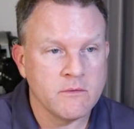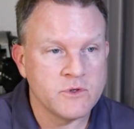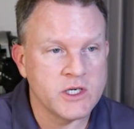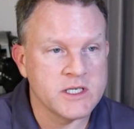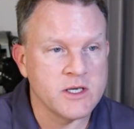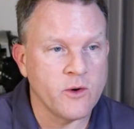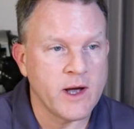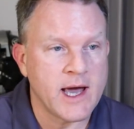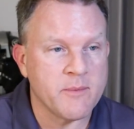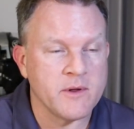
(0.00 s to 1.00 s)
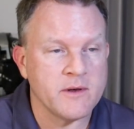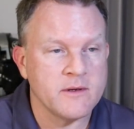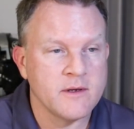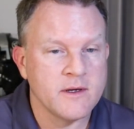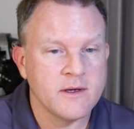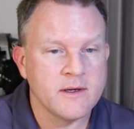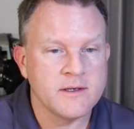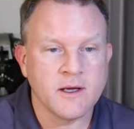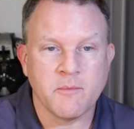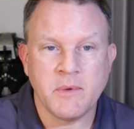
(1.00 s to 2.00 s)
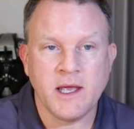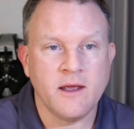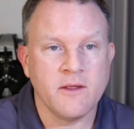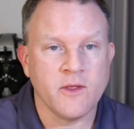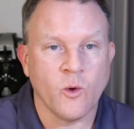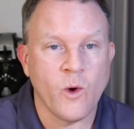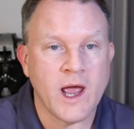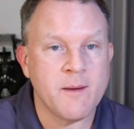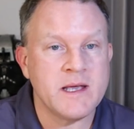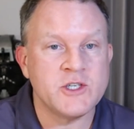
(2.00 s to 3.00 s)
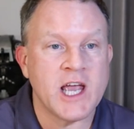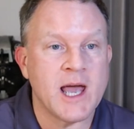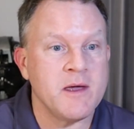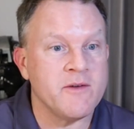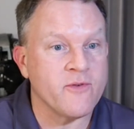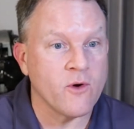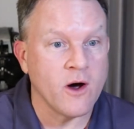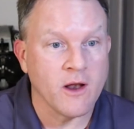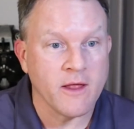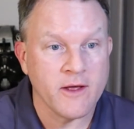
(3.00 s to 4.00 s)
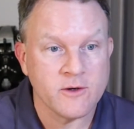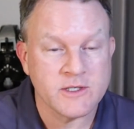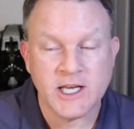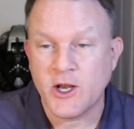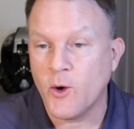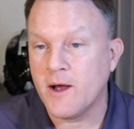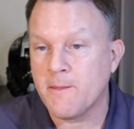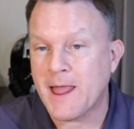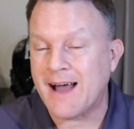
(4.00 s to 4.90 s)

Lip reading: just so happened to be the whammy jammy for all of those. And you know what?